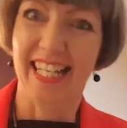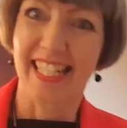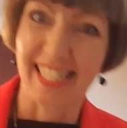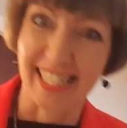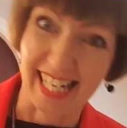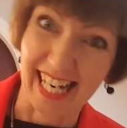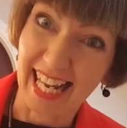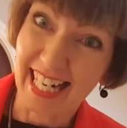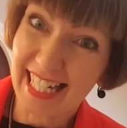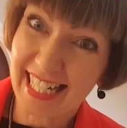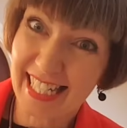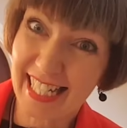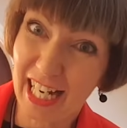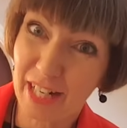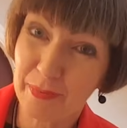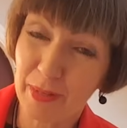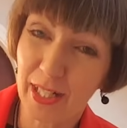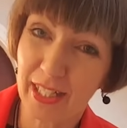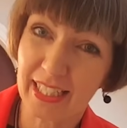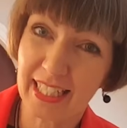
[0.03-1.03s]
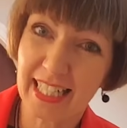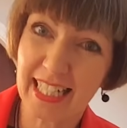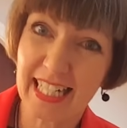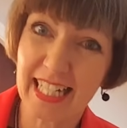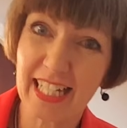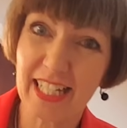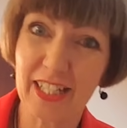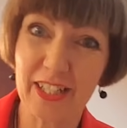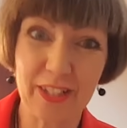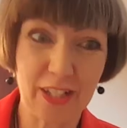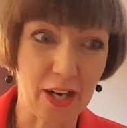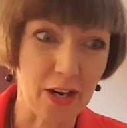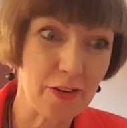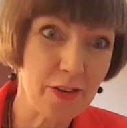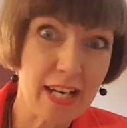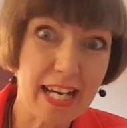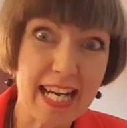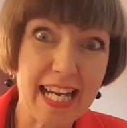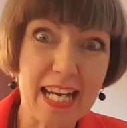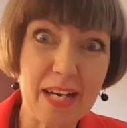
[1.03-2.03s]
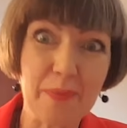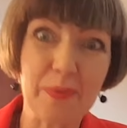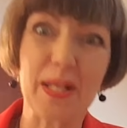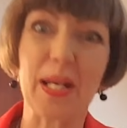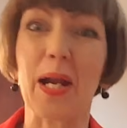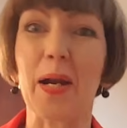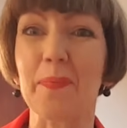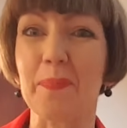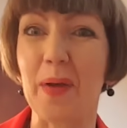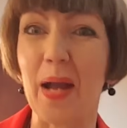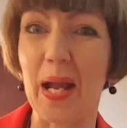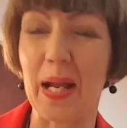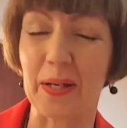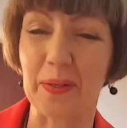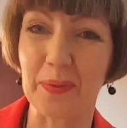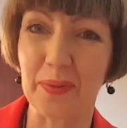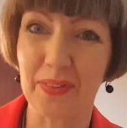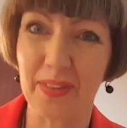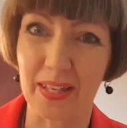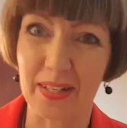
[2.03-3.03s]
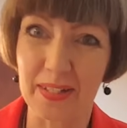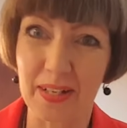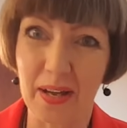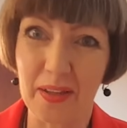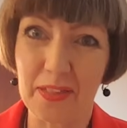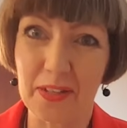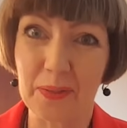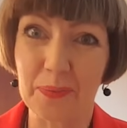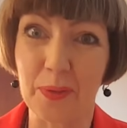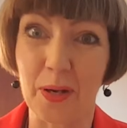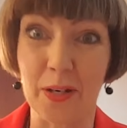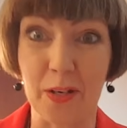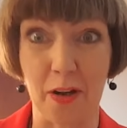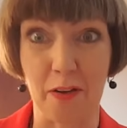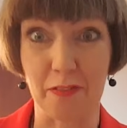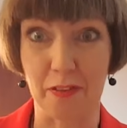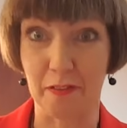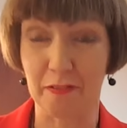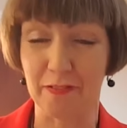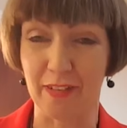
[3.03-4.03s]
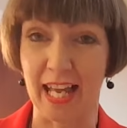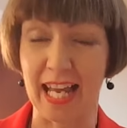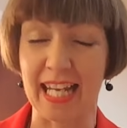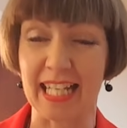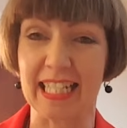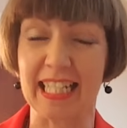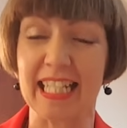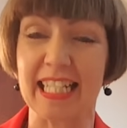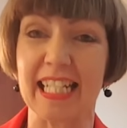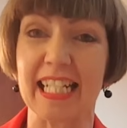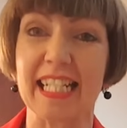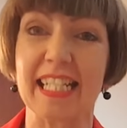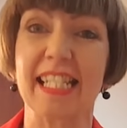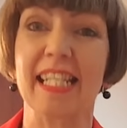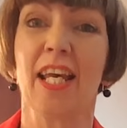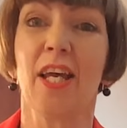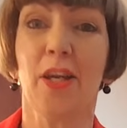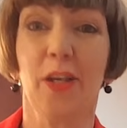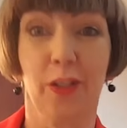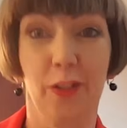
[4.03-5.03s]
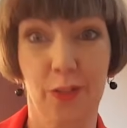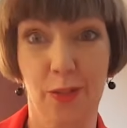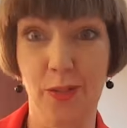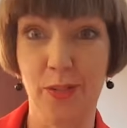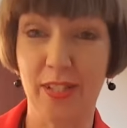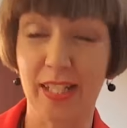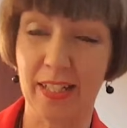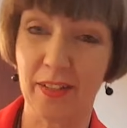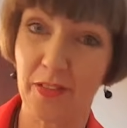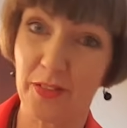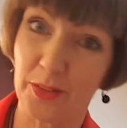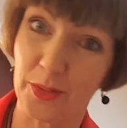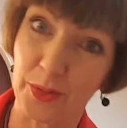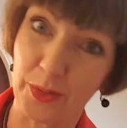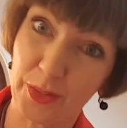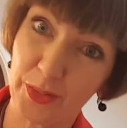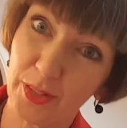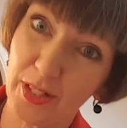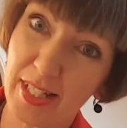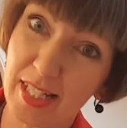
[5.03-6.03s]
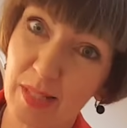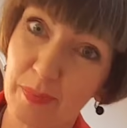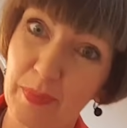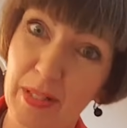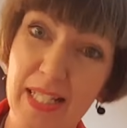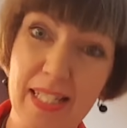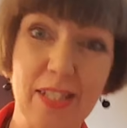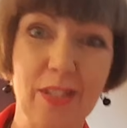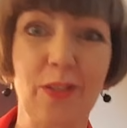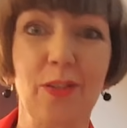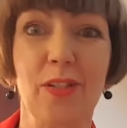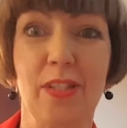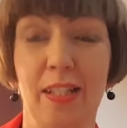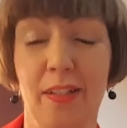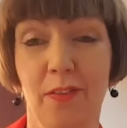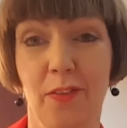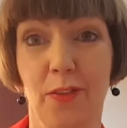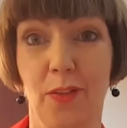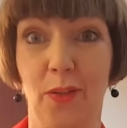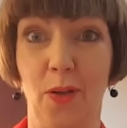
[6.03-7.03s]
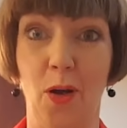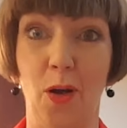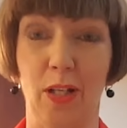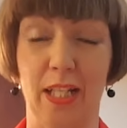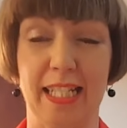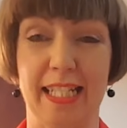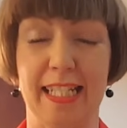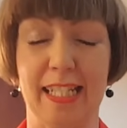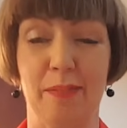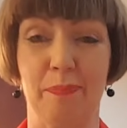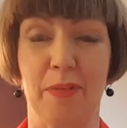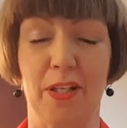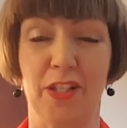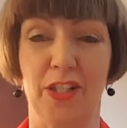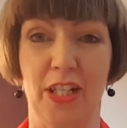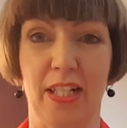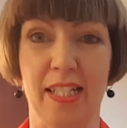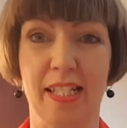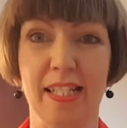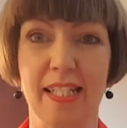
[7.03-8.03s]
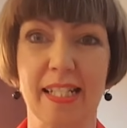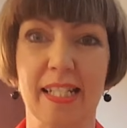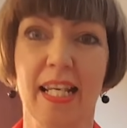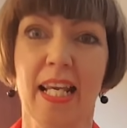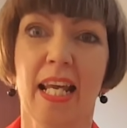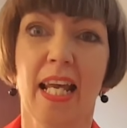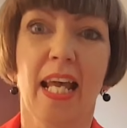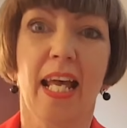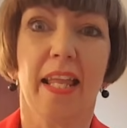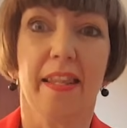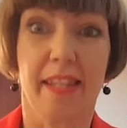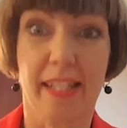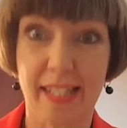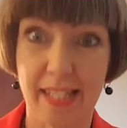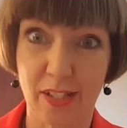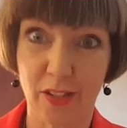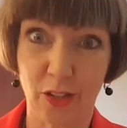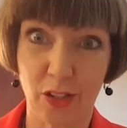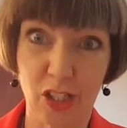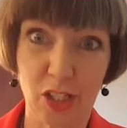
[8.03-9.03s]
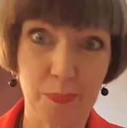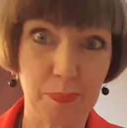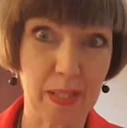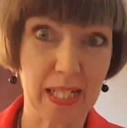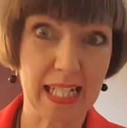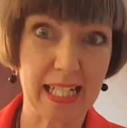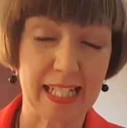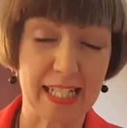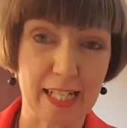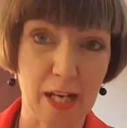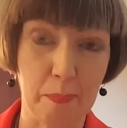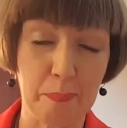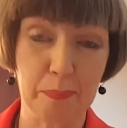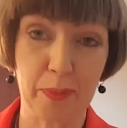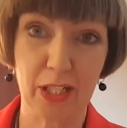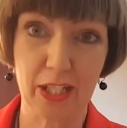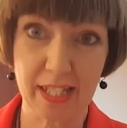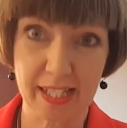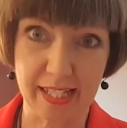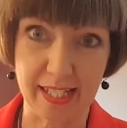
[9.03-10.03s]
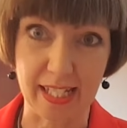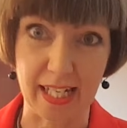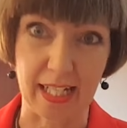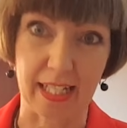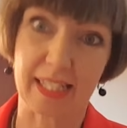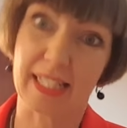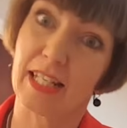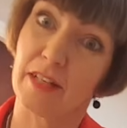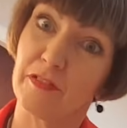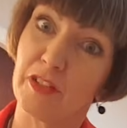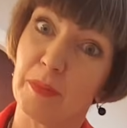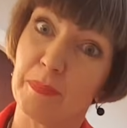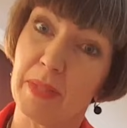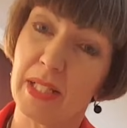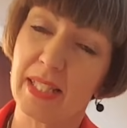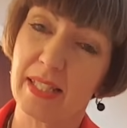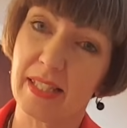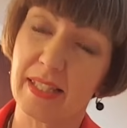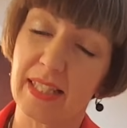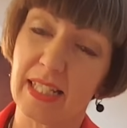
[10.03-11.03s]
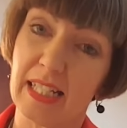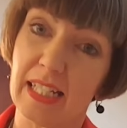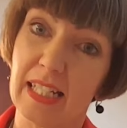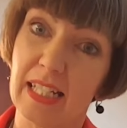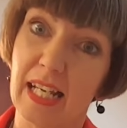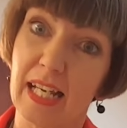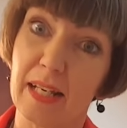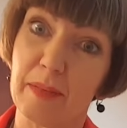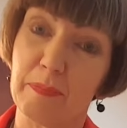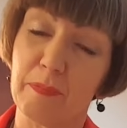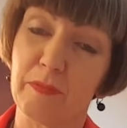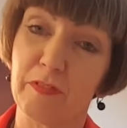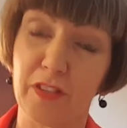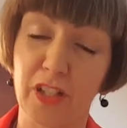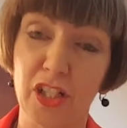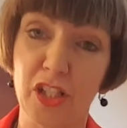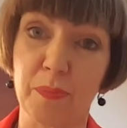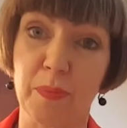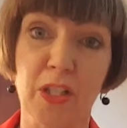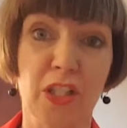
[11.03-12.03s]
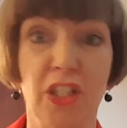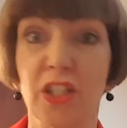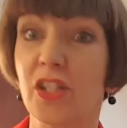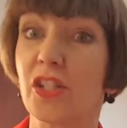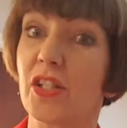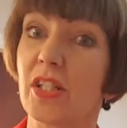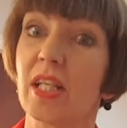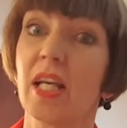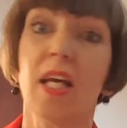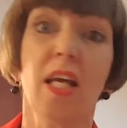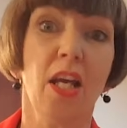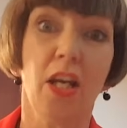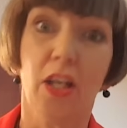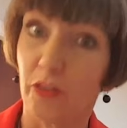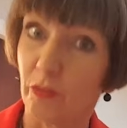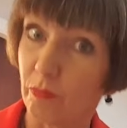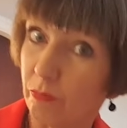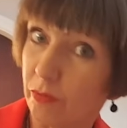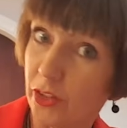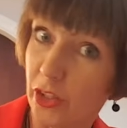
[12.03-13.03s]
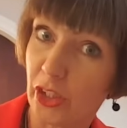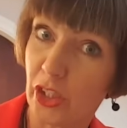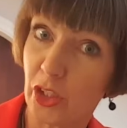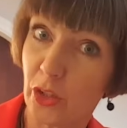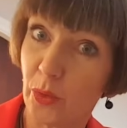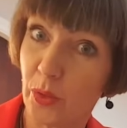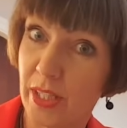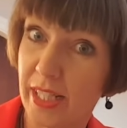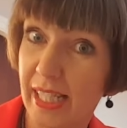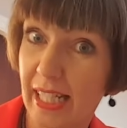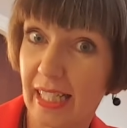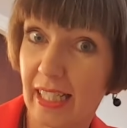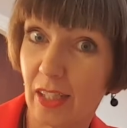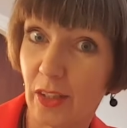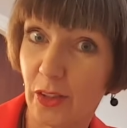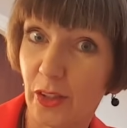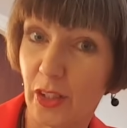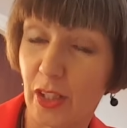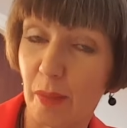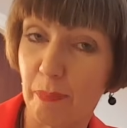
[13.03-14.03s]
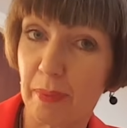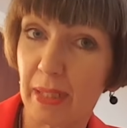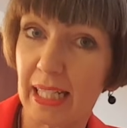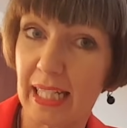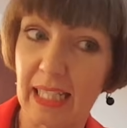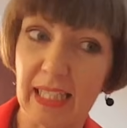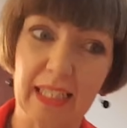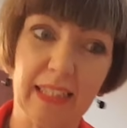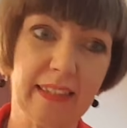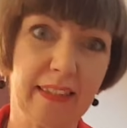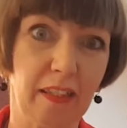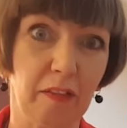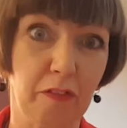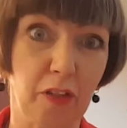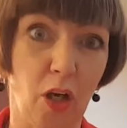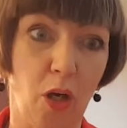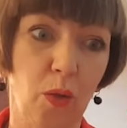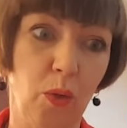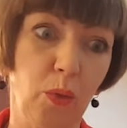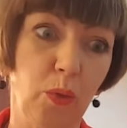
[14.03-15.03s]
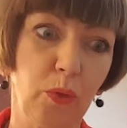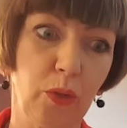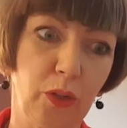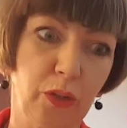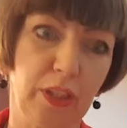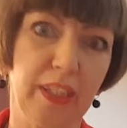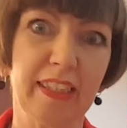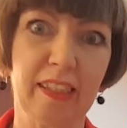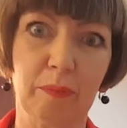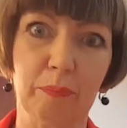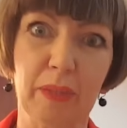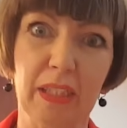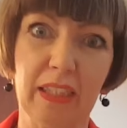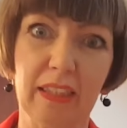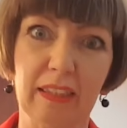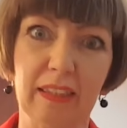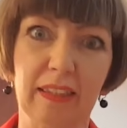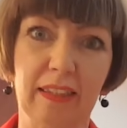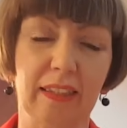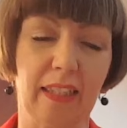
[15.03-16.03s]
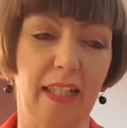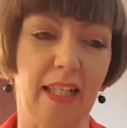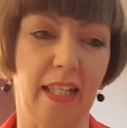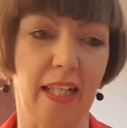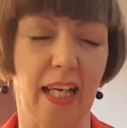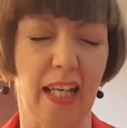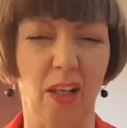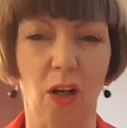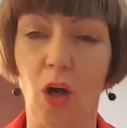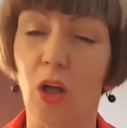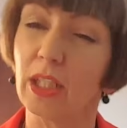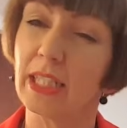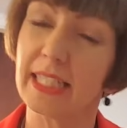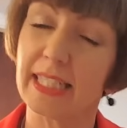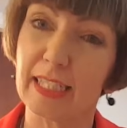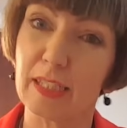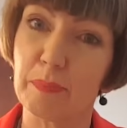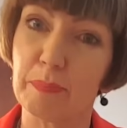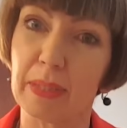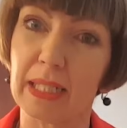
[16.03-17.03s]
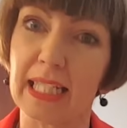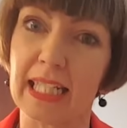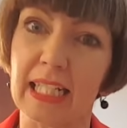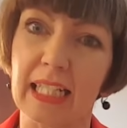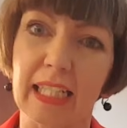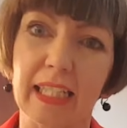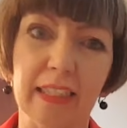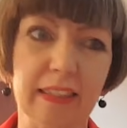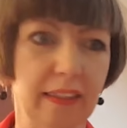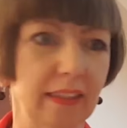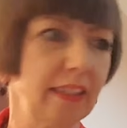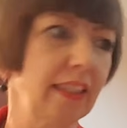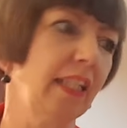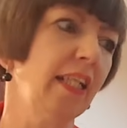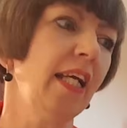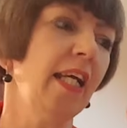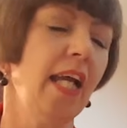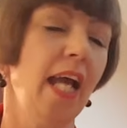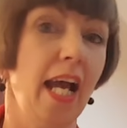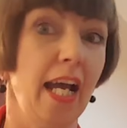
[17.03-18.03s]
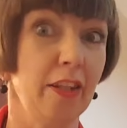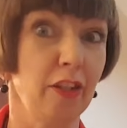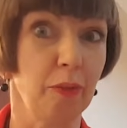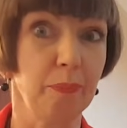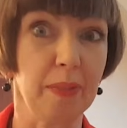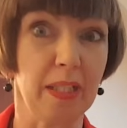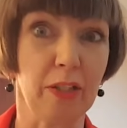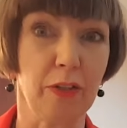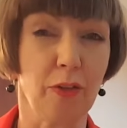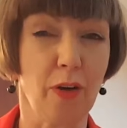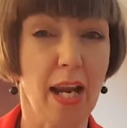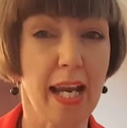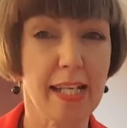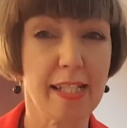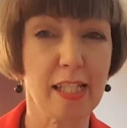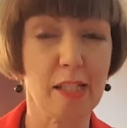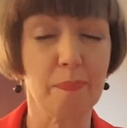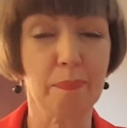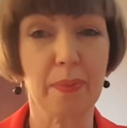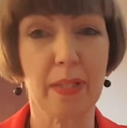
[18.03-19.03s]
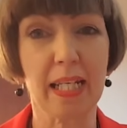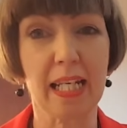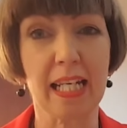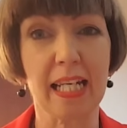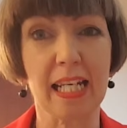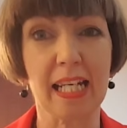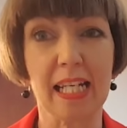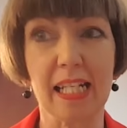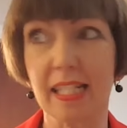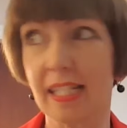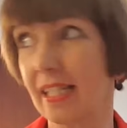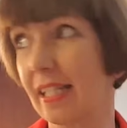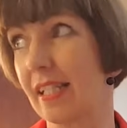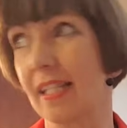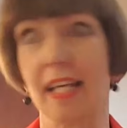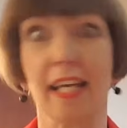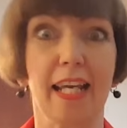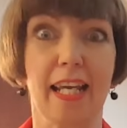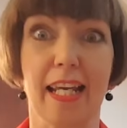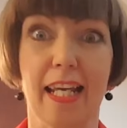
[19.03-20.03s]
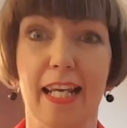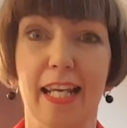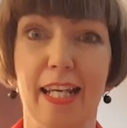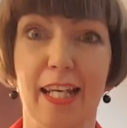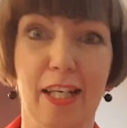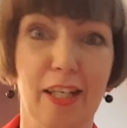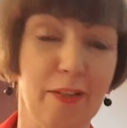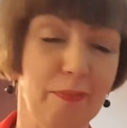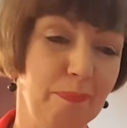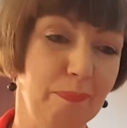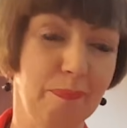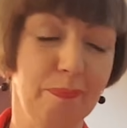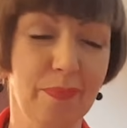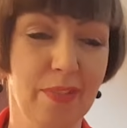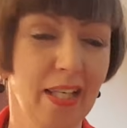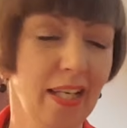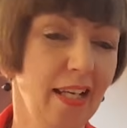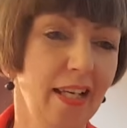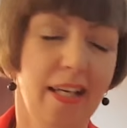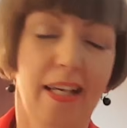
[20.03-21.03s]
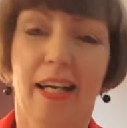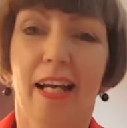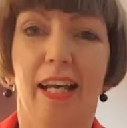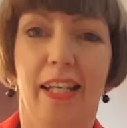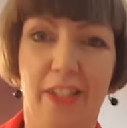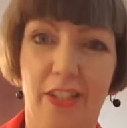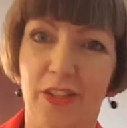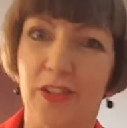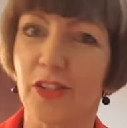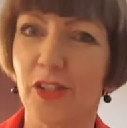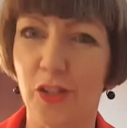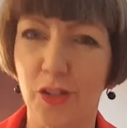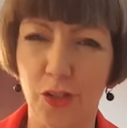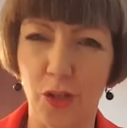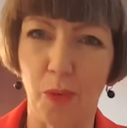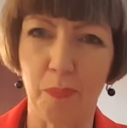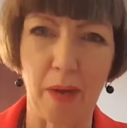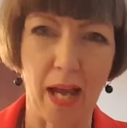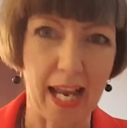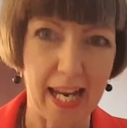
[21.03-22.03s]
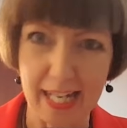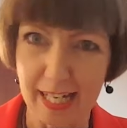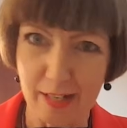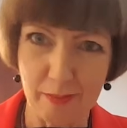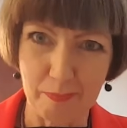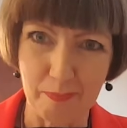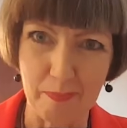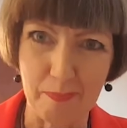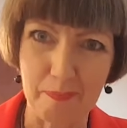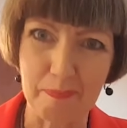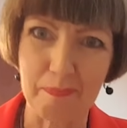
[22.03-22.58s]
Diane in Denmark here. Hooray! We are back with another one of the Fly Ladies cruising through Christmas, cruising through the holidays missions. This is going to be number 6. If you missed the first missions, you can go and take a look at the playlist. I've got a whole Christmas and holidays playlist, and there'll be recipes. You saw my